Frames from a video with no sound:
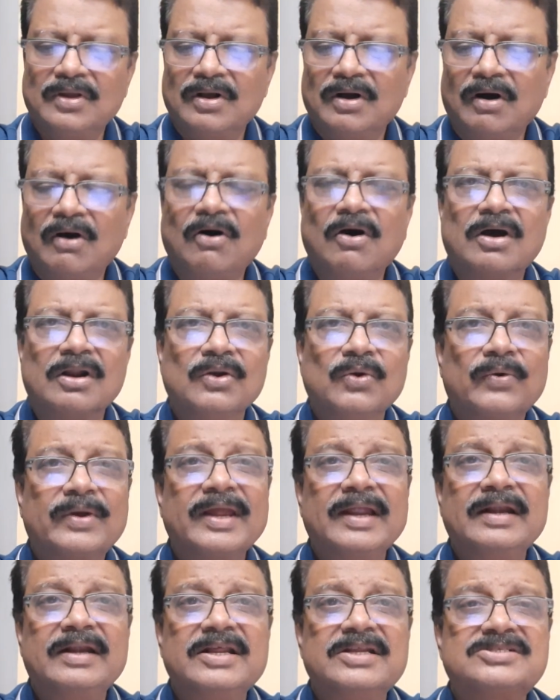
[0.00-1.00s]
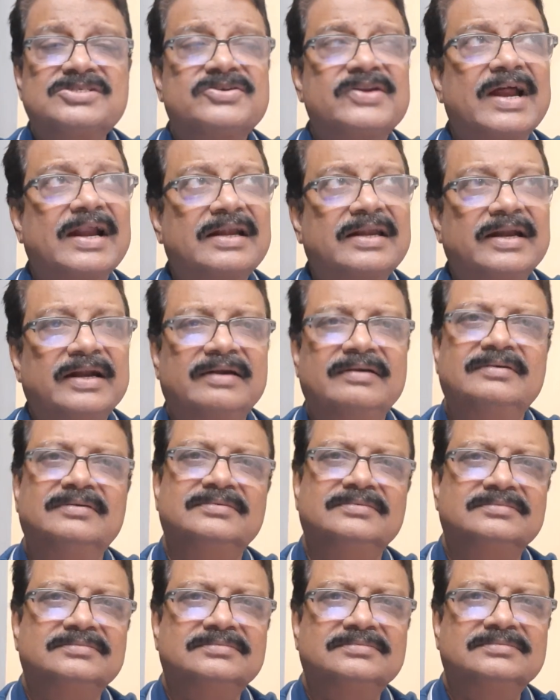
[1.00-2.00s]
or looking distracted,
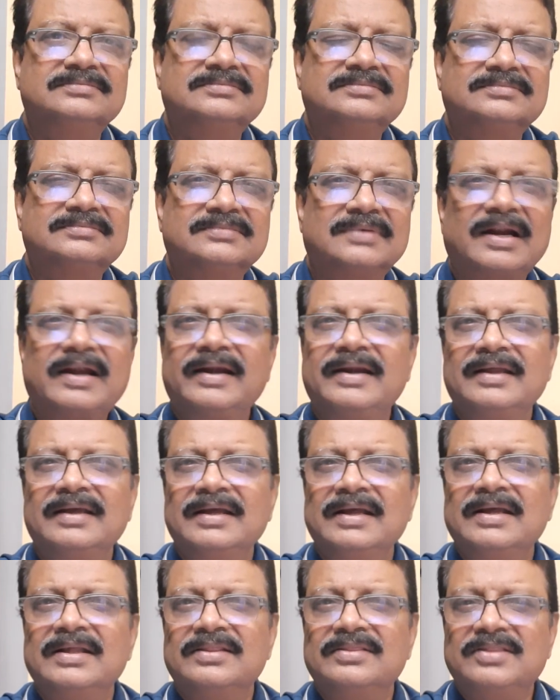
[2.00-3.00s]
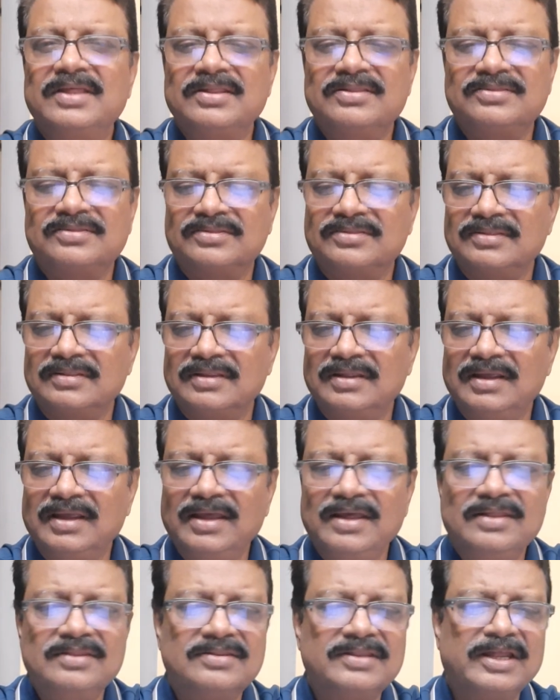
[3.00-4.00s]
right? This
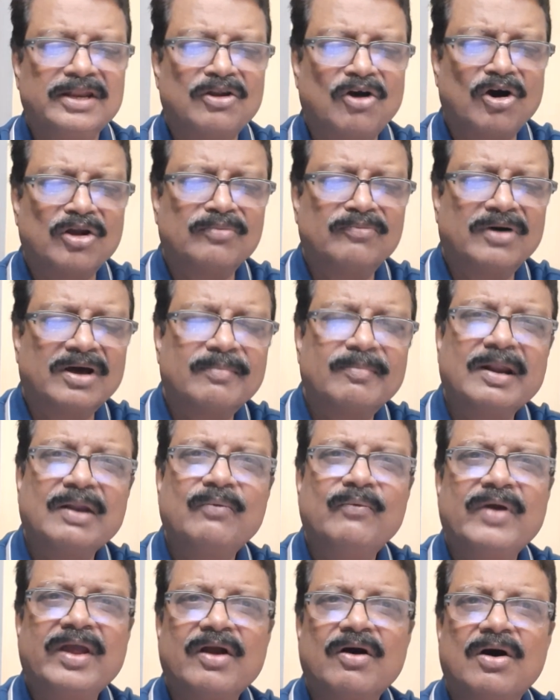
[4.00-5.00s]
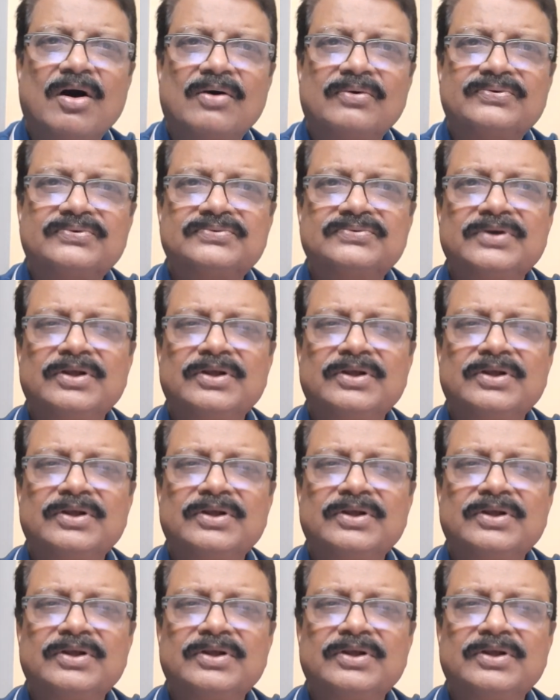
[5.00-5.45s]
is a non-verbal way of,